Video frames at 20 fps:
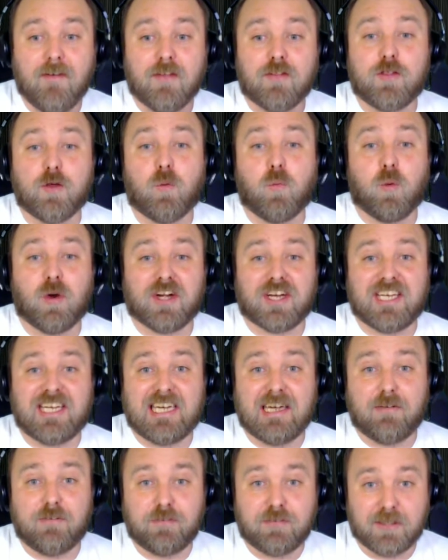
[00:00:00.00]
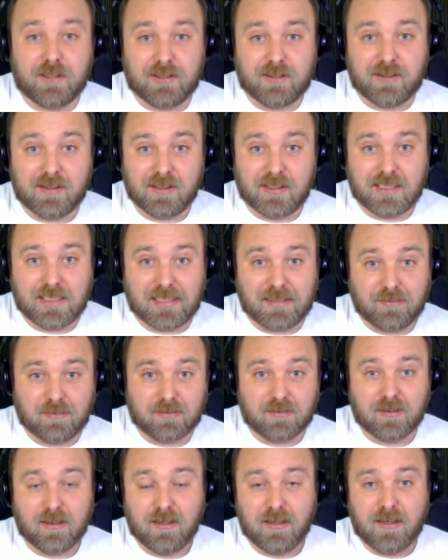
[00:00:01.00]
that were gifted
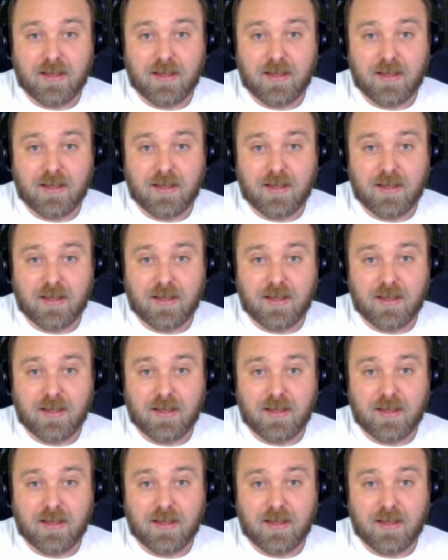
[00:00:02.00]
these